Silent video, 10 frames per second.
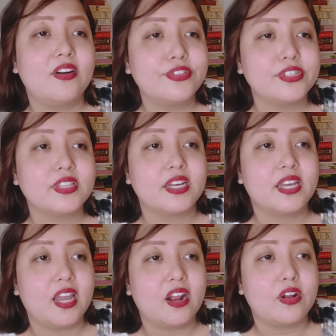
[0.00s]
under the
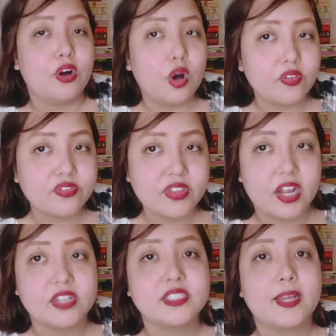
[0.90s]
care of
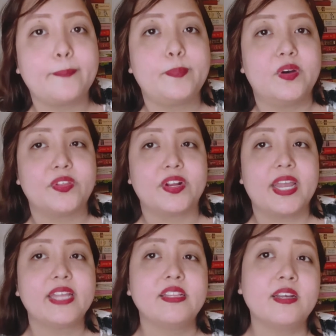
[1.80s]
their stepmother.
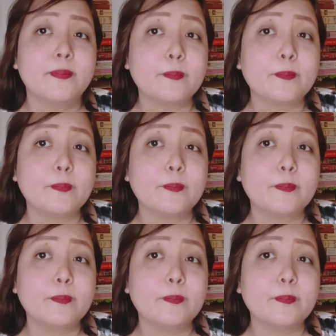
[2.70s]
And